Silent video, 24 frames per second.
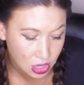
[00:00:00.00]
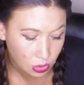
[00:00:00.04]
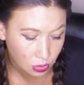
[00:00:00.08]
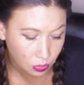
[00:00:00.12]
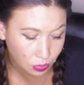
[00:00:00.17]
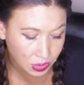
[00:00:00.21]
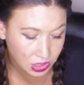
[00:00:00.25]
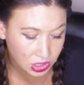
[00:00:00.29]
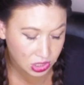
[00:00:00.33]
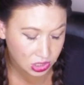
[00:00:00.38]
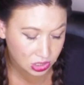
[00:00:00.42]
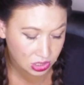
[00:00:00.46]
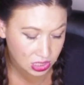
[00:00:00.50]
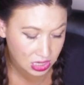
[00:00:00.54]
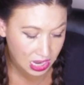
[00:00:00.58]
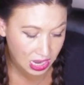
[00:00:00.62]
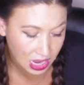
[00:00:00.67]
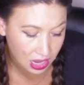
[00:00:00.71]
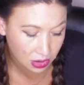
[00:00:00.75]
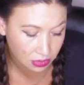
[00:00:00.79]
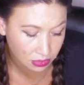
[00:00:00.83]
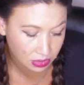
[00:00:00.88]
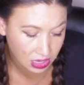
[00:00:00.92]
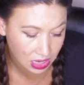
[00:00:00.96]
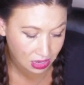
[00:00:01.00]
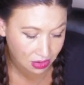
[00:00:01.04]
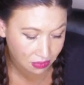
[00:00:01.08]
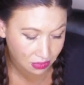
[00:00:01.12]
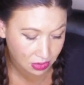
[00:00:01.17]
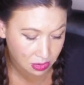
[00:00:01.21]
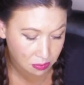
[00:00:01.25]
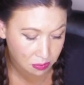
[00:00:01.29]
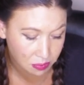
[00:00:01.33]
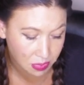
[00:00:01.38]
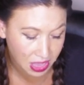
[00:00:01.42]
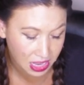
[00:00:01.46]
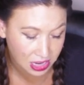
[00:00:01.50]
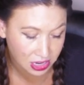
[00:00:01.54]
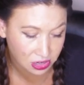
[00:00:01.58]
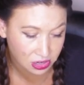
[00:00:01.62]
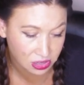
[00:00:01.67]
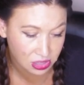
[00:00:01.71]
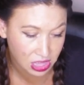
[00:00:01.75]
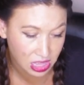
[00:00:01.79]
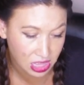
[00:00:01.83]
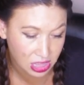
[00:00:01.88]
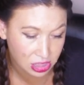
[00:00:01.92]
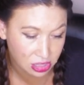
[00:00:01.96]
which is now even
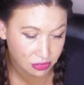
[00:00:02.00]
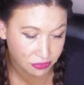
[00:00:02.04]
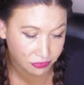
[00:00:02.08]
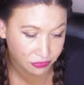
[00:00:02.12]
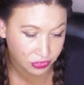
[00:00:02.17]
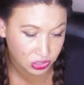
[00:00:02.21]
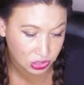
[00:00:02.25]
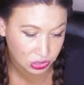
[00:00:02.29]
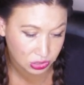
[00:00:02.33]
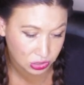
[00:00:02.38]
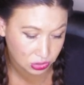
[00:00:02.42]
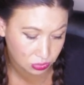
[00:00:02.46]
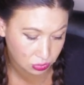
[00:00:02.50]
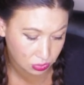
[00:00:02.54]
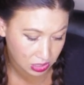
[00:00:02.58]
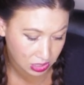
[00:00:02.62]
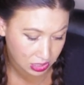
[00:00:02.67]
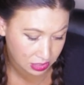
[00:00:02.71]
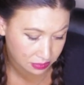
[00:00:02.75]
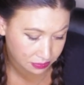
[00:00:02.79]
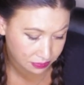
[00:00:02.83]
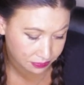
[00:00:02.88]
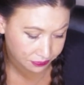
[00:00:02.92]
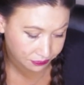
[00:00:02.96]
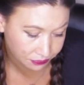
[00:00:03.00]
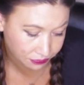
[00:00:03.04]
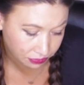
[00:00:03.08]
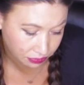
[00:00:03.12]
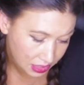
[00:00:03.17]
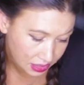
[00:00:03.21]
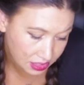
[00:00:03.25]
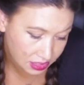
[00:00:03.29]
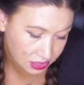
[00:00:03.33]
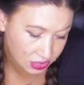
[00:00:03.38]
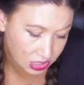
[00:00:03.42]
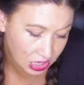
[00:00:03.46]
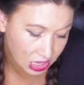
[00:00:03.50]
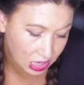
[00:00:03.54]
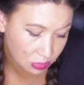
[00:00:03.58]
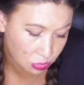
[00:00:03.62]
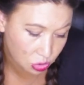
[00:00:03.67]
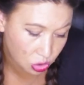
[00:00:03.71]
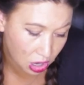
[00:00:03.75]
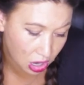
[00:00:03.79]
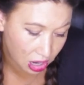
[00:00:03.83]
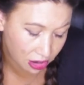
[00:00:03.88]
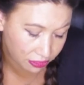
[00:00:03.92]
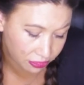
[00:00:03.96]
better than the first one. This time
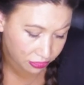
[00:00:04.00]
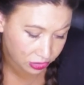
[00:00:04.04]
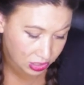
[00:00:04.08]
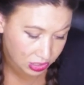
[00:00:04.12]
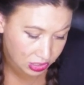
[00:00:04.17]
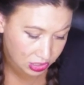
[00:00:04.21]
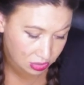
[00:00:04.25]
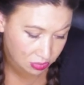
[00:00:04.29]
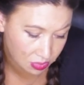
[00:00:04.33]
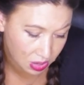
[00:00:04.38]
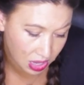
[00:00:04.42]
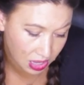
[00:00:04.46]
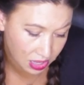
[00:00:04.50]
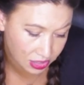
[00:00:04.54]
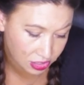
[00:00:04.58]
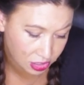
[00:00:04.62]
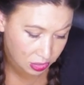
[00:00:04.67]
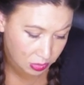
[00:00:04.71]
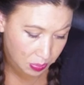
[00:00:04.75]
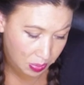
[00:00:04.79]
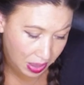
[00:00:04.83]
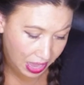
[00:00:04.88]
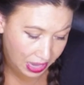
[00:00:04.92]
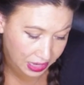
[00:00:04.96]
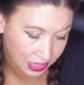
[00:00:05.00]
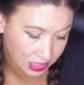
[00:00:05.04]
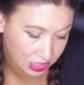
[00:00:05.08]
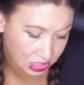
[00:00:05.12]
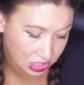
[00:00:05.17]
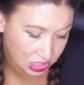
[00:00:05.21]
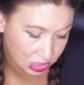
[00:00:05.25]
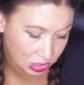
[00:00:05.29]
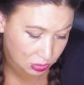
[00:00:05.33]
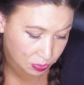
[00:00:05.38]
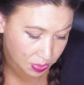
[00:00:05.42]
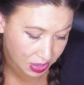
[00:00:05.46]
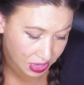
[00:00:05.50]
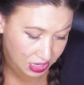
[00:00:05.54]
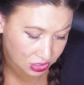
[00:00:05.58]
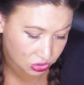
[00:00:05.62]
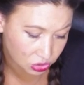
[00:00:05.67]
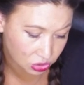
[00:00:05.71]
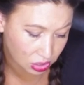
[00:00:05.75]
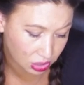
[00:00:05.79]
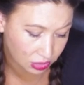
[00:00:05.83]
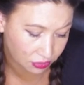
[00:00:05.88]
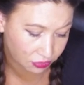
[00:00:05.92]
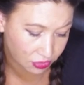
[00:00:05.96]
we're offering some other packages
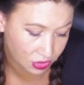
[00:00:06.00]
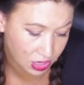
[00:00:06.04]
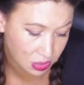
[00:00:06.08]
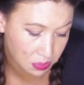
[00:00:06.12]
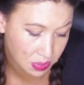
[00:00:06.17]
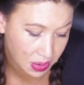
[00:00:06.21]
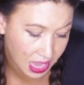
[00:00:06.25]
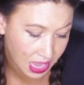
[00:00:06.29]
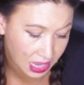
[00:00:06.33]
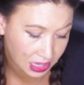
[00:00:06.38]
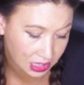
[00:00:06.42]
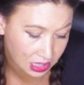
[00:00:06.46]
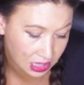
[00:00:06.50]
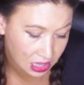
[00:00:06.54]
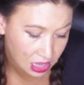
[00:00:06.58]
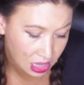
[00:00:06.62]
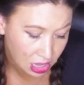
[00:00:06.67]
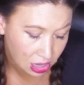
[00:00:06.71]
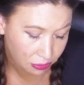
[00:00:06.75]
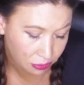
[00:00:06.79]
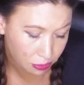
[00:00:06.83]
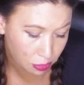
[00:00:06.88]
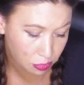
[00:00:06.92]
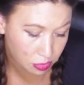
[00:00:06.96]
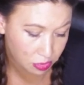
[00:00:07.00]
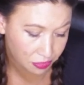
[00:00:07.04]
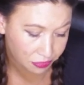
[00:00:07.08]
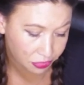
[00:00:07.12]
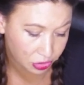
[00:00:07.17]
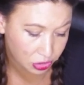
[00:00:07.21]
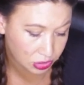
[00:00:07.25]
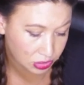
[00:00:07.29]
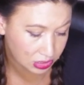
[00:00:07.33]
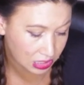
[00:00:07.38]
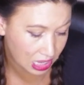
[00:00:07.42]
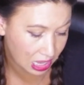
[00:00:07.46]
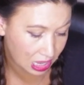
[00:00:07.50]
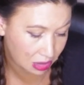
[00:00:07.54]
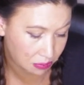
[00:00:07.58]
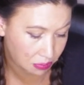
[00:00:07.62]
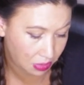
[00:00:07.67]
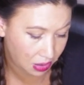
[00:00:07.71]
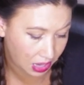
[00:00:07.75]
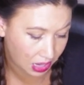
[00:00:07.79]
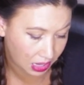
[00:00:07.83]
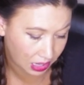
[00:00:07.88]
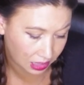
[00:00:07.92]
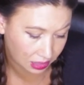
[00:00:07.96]
based on feedback from the first
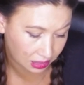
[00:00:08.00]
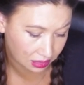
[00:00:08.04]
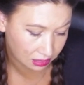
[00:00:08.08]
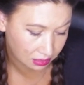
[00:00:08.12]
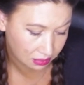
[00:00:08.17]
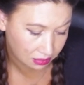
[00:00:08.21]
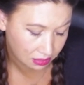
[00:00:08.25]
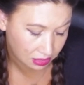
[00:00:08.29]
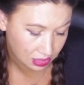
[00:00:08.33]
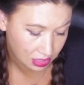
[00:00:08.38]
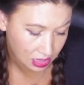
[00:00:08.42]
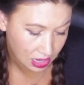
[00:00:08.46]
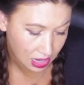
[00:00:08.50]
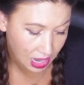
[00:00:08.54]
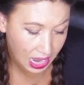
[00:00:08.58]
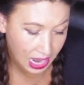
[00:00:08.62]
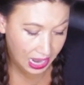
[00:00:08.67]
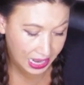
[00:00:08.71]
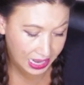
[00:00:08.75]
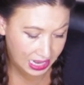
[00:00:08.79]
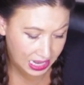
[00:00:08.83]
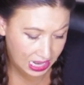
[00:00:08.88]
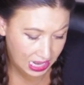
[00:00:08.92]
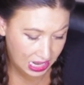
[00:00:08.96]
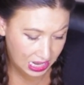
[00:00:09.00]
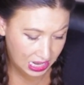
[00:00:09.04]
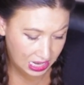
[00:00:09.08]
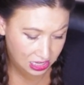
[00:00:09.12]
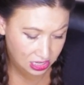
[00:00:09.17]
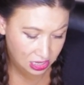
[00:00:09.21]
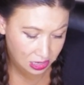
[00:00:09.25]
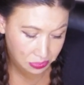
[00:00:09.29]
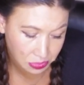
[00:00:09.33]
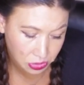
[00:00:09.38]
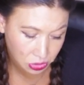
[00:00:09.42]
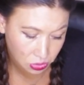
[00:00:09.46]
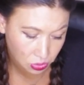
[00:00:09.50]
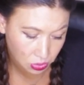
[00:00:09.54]
campaign, i.e. double